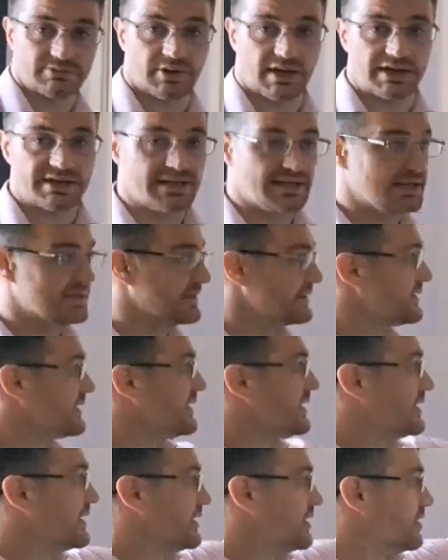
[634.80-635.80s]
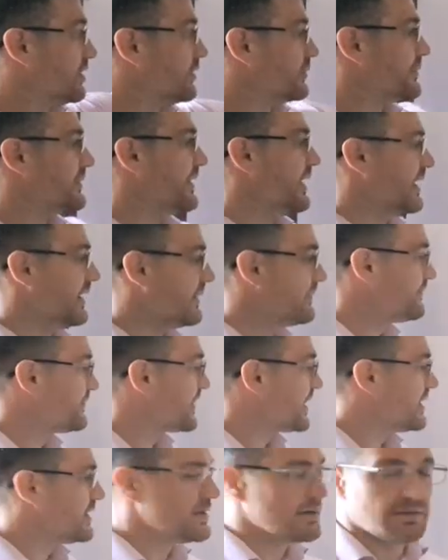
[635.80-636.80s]
what I needed up there.
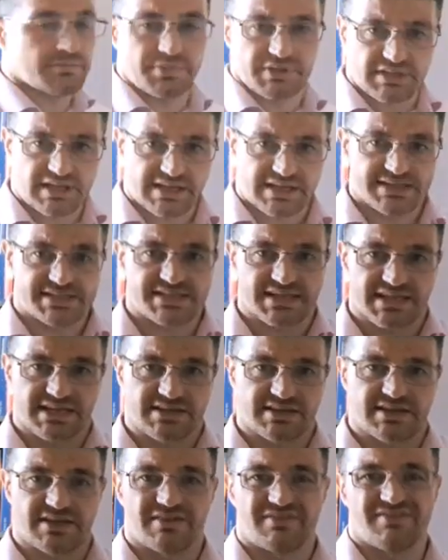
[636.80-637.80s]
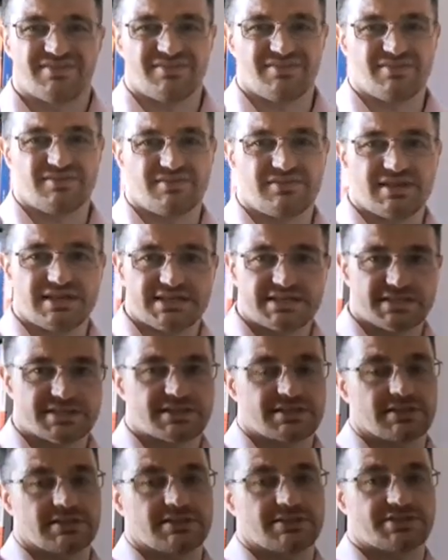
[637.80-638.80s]
But like I said,
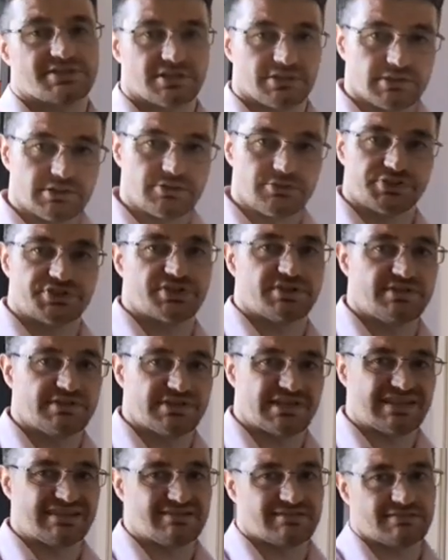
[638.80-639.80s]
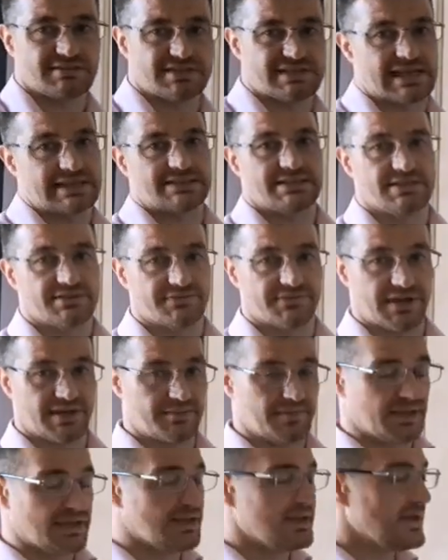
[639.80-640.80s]
this solution didn't satisfy
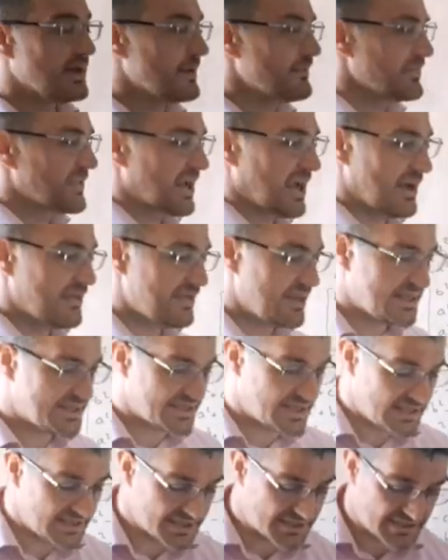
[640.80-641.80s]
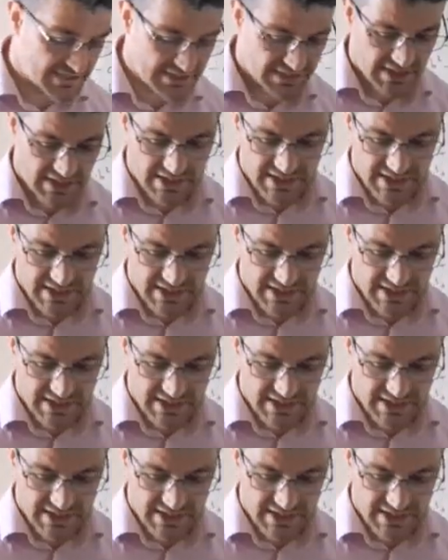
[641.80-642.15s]
me. And this is